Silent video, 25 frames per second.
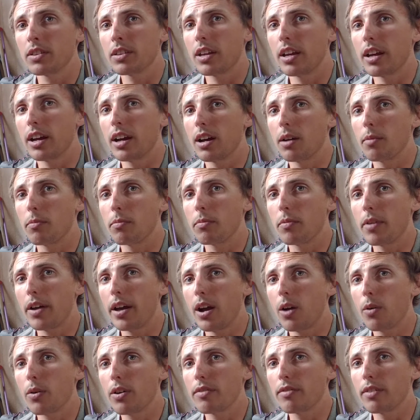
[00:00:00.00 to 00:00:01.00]

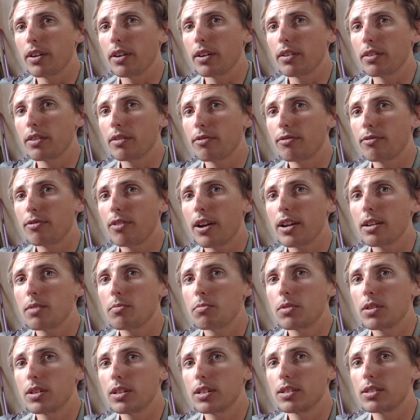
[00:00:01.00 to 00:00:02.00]
However, the frame
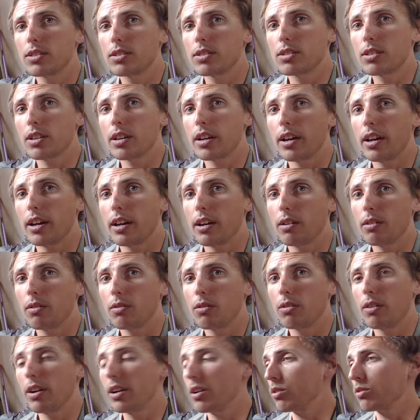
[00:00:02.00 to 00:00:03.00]
is
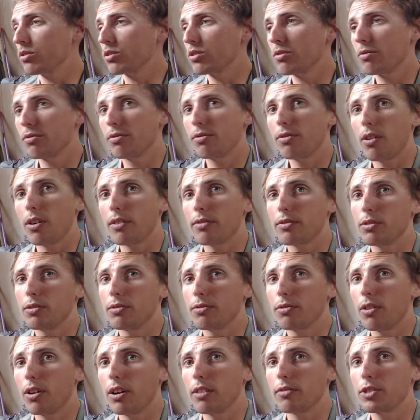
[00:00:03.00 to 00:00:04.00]
Reynolds
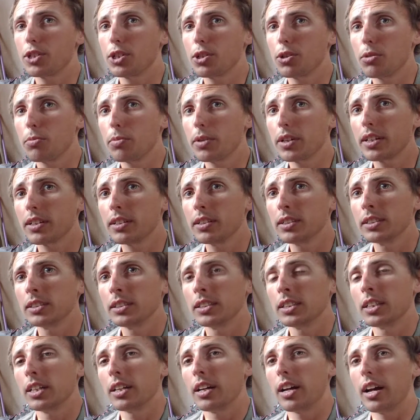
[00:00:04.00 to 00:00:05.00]
525 tubing,
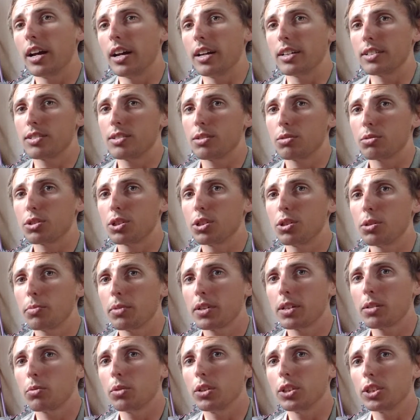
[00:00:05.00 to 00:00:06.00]
steel
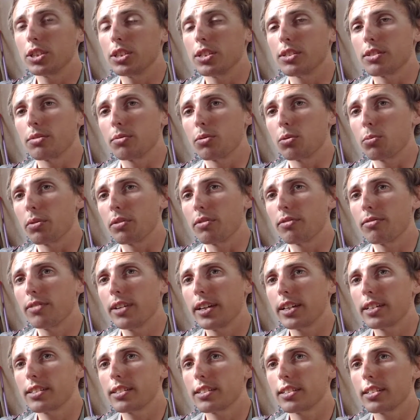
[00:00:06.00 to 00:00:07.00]
tubing, which has a little bit of
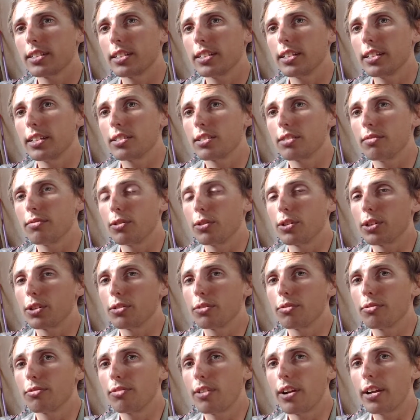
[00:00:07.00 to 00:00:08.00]
flex in it. It's a very
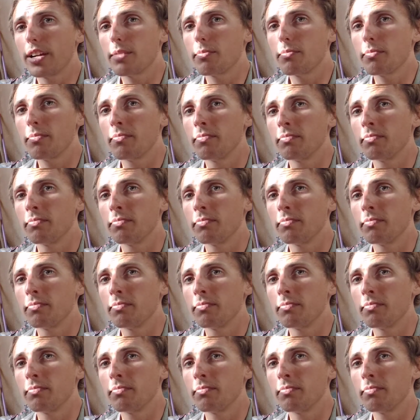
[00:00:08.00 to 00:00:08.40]
good frame.